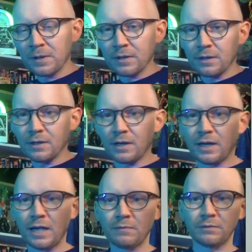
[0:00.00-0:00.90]
and I
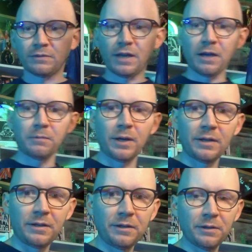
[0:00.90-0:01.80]
have a stack right
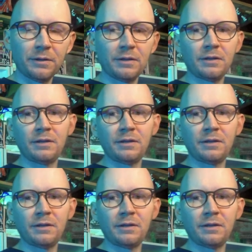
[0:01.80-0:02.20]
here.